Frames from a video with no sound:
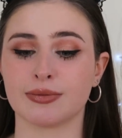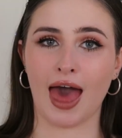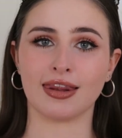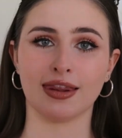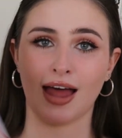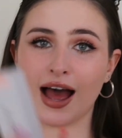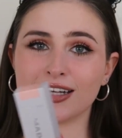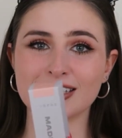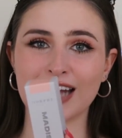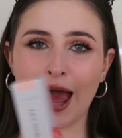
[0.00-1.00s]
And
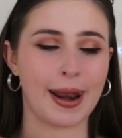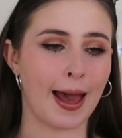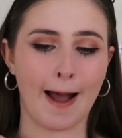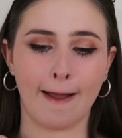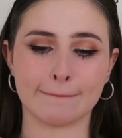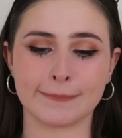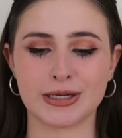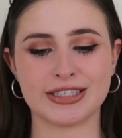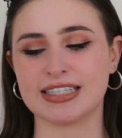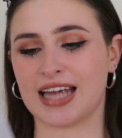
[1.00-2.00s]
last, and I'm
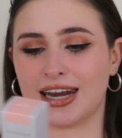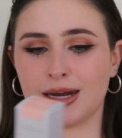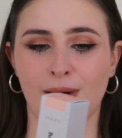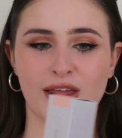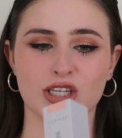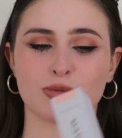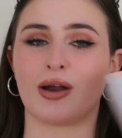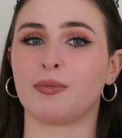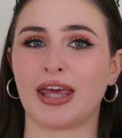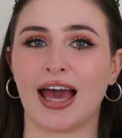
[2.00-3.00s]
most excited about this
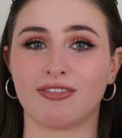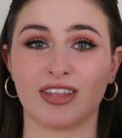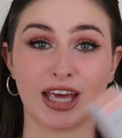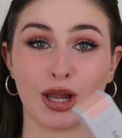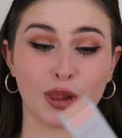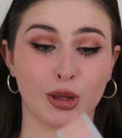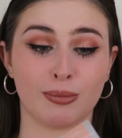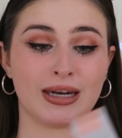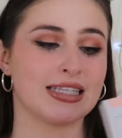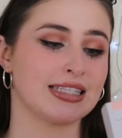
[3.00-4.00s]
one, we have the
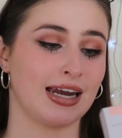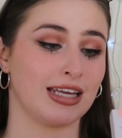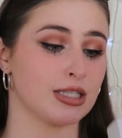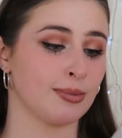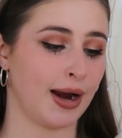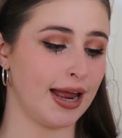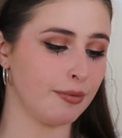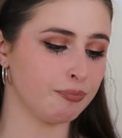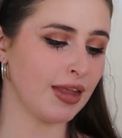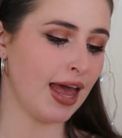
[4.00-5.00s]
Lumina setting
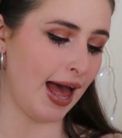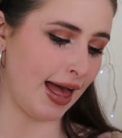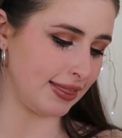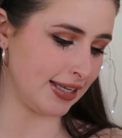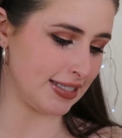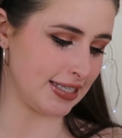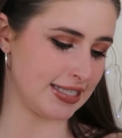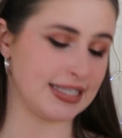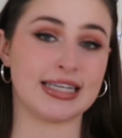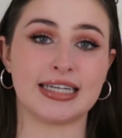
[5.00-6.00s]
spray. And this
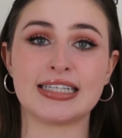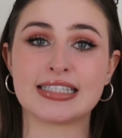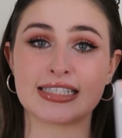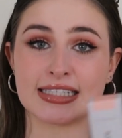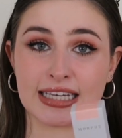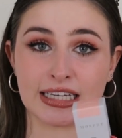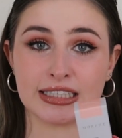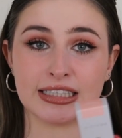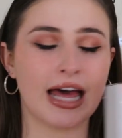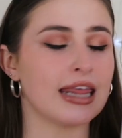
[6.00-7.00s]
is in
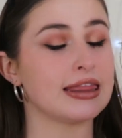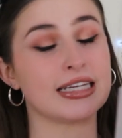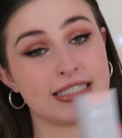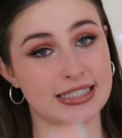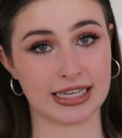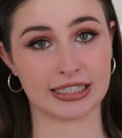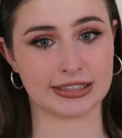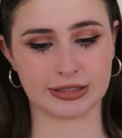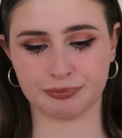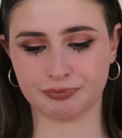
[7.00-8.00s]
Seal the
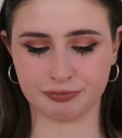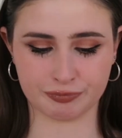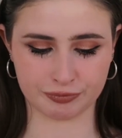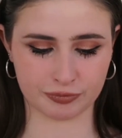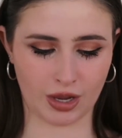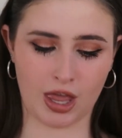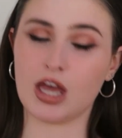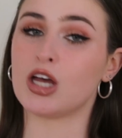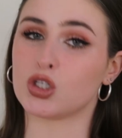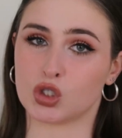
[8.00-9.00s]
Deal.
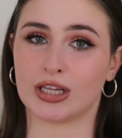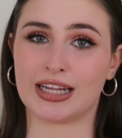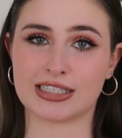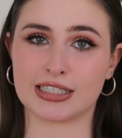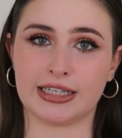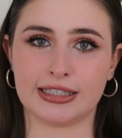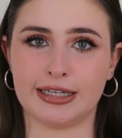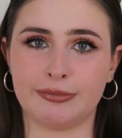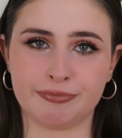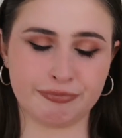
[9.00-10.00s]
So let's seal it.